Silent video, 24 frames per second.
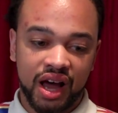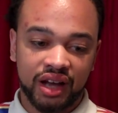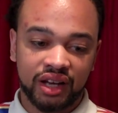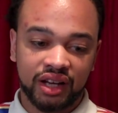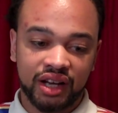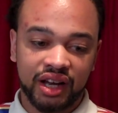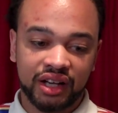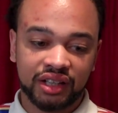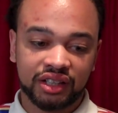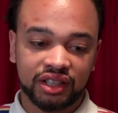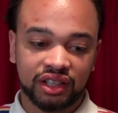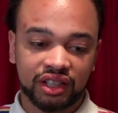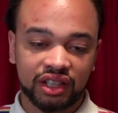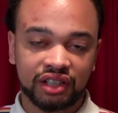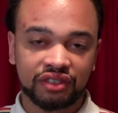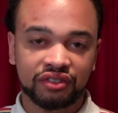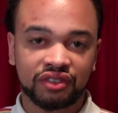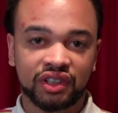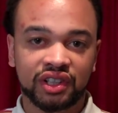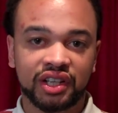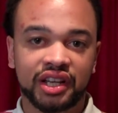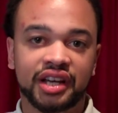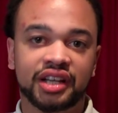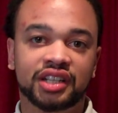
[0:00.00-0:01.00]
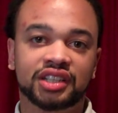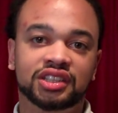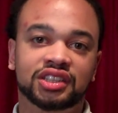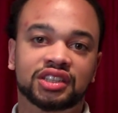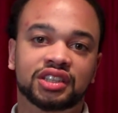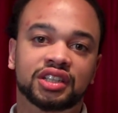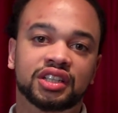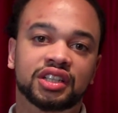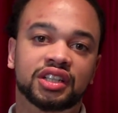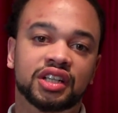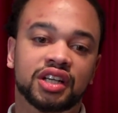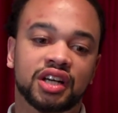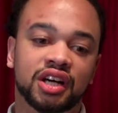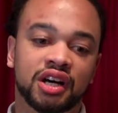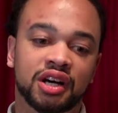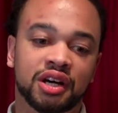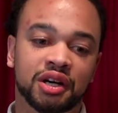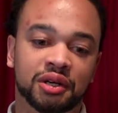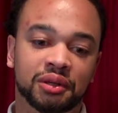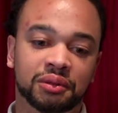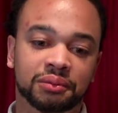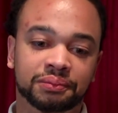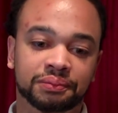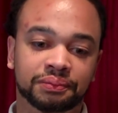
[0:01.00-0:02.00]
I'd like to leave a legacy
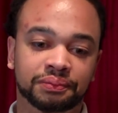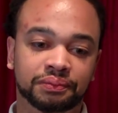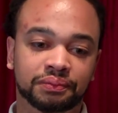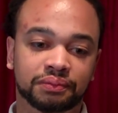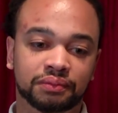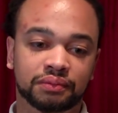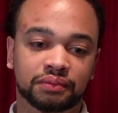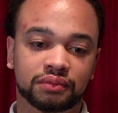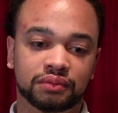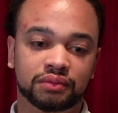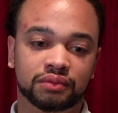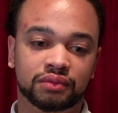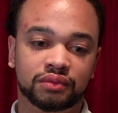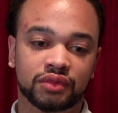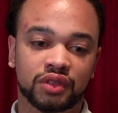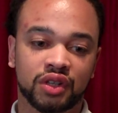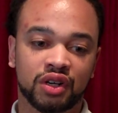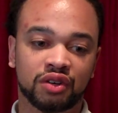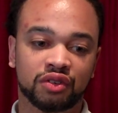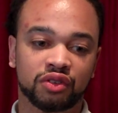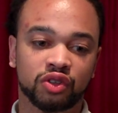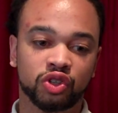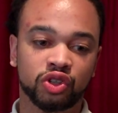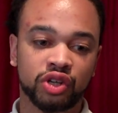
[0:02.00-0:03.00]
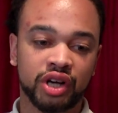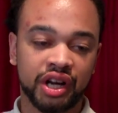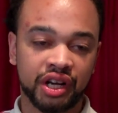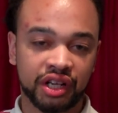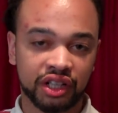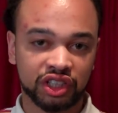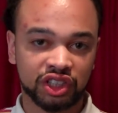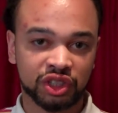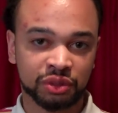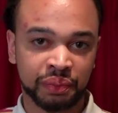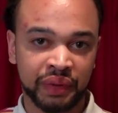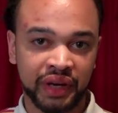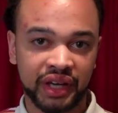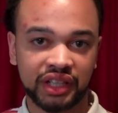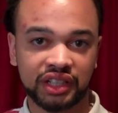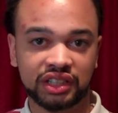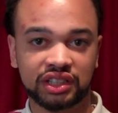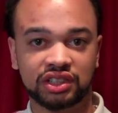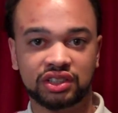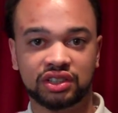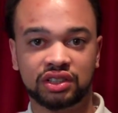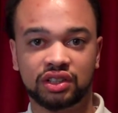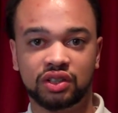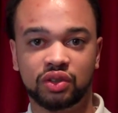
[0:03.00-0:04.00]
of creating a
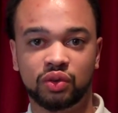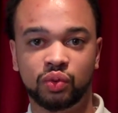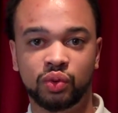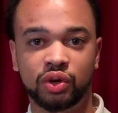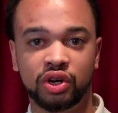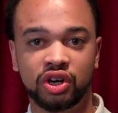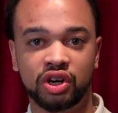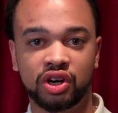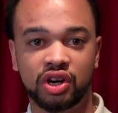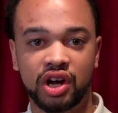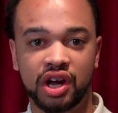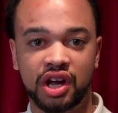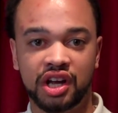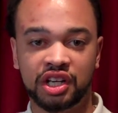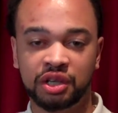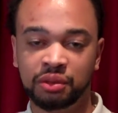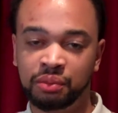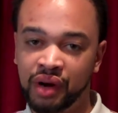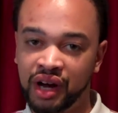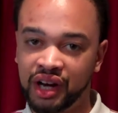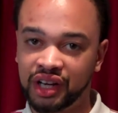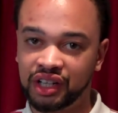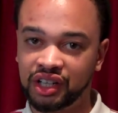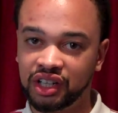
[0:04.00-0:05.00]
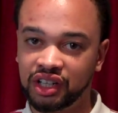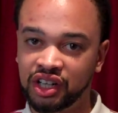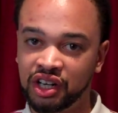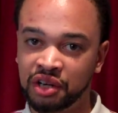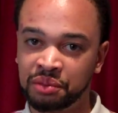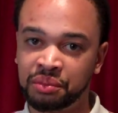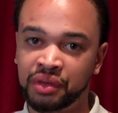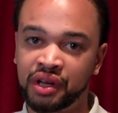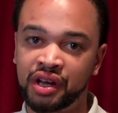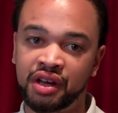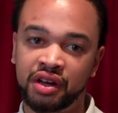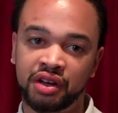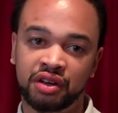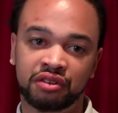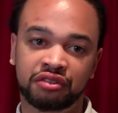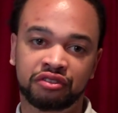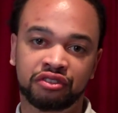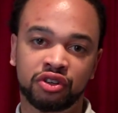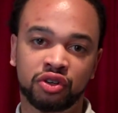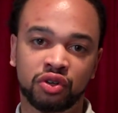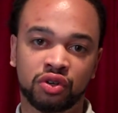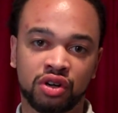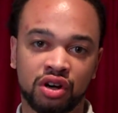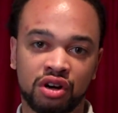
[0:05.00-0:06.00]
space where anybody could come down and
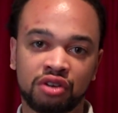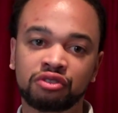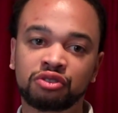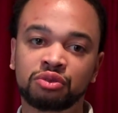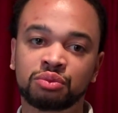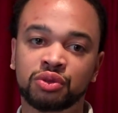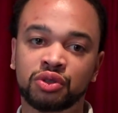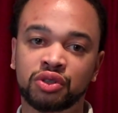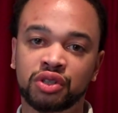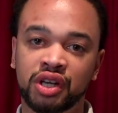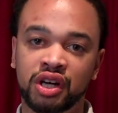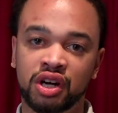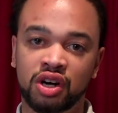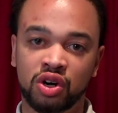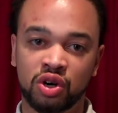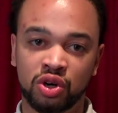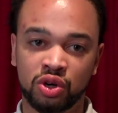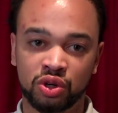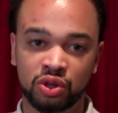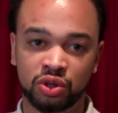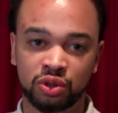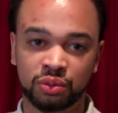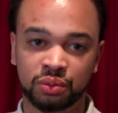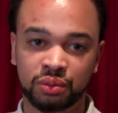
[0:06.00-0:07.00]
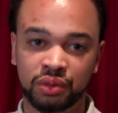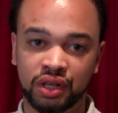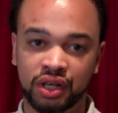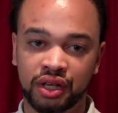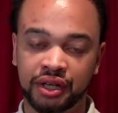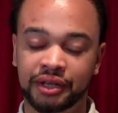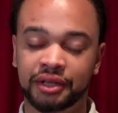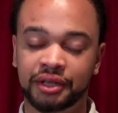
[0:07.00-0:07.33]
feel comfortable and at home,